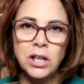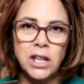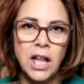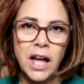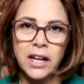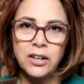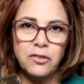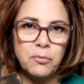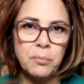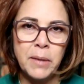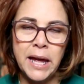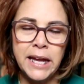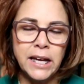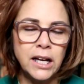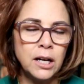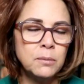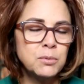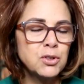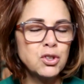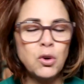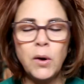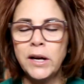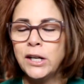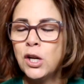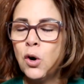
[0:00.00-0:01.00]
lot of makeup,
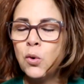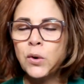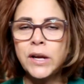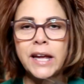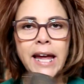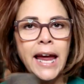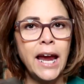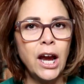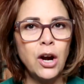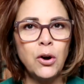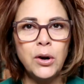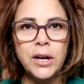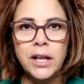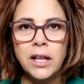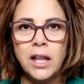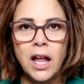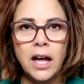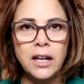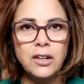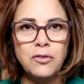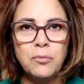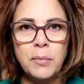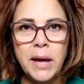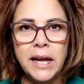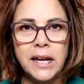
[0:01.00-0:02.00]
so I don't carry a
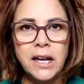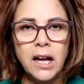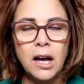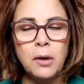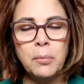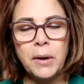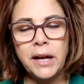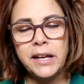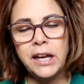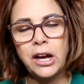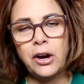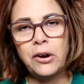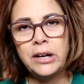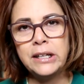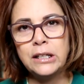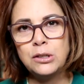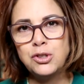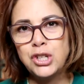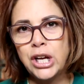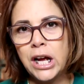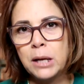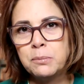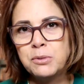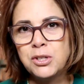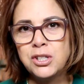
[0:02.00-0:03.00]
lot of makeup. I carry a
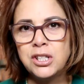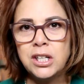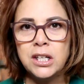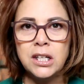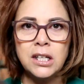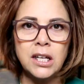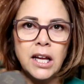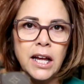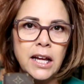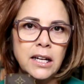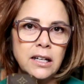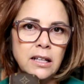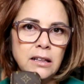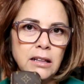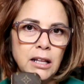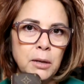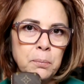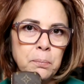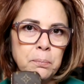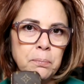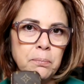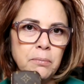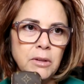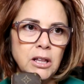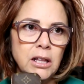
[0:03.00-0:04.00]
chapstick and a lip
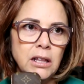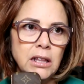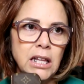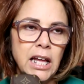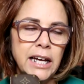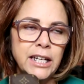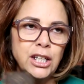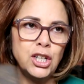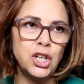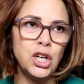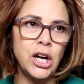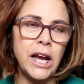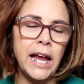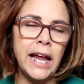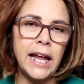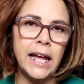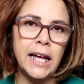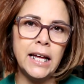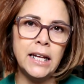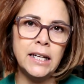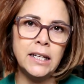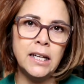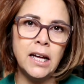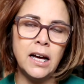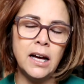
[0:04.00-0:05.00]
liner
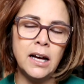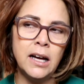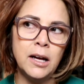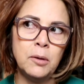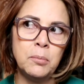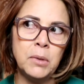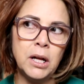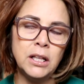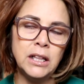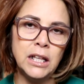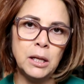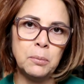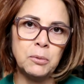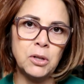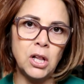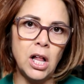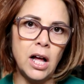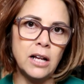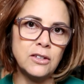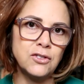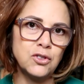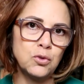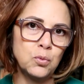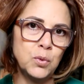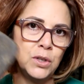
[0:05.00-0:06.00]
and a lip
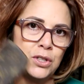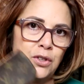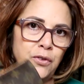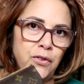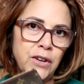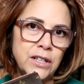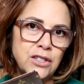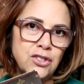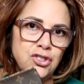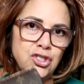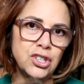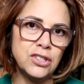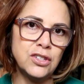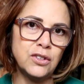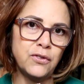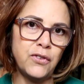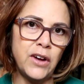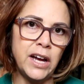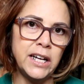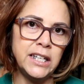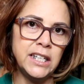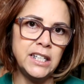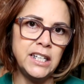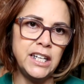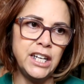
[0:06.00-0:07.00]
gloss, which fits just
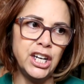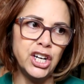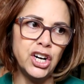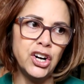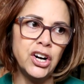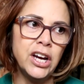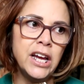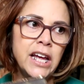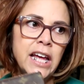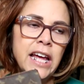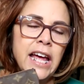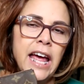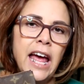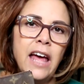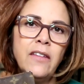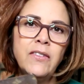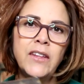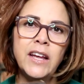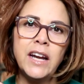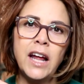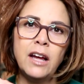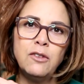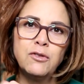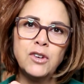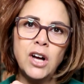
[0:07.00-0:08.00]
fine in here. And
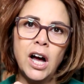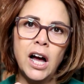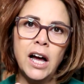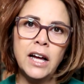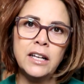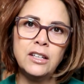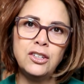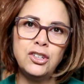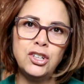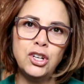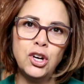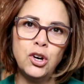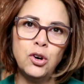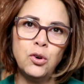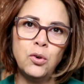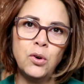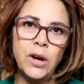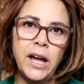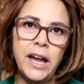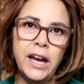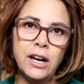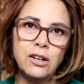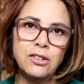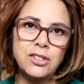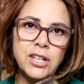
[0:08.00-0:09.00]
then I've got, you know,
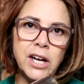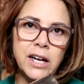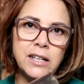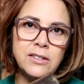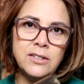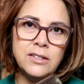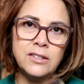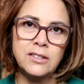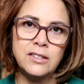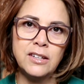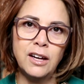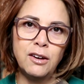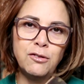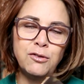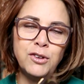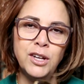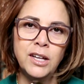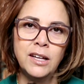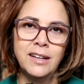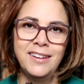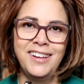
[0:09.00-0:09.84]
hair ties and stuff.